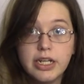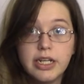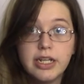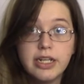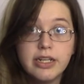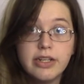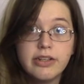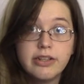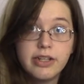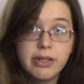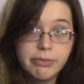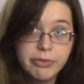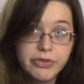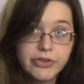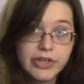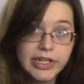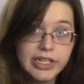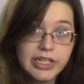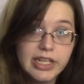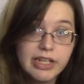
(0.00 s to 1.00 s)
In
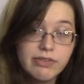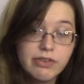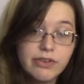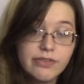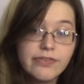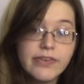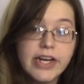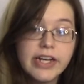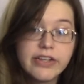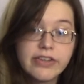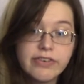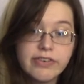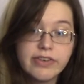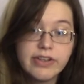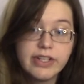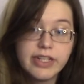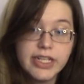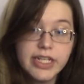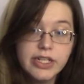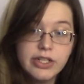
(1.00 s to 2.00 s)
substrate level
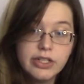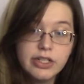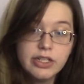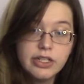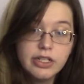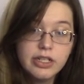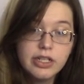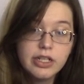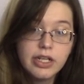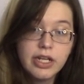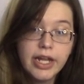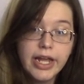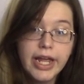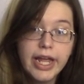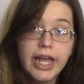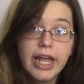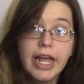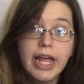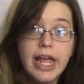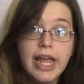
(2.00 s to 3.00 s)
phosphorylation,
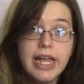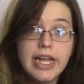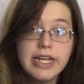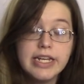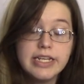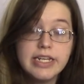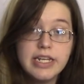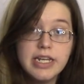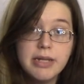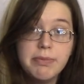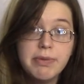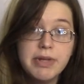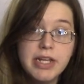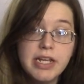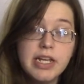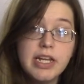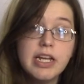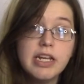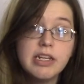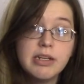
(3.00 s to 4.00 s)

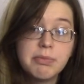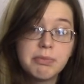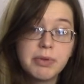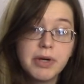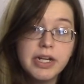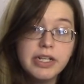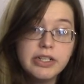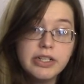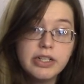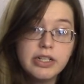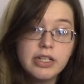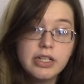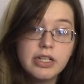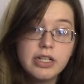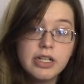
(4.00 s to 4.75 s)
ADP is present